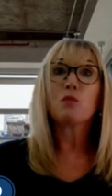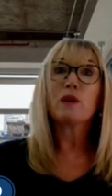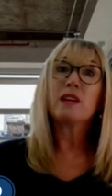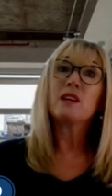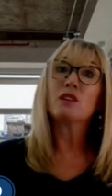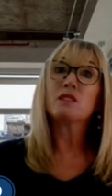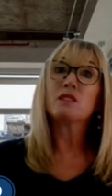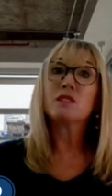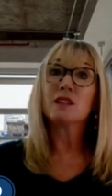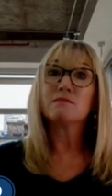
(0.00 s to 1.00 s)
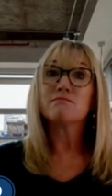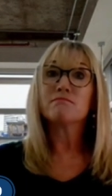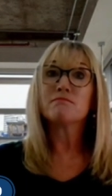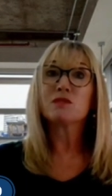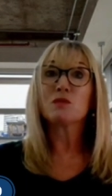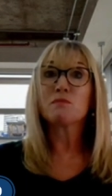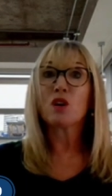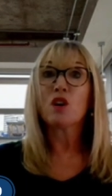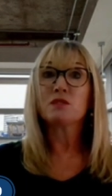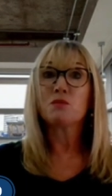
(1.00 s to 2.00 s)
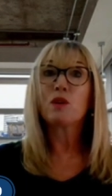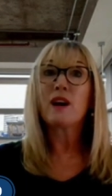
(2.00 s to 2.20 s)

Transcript: we can kind of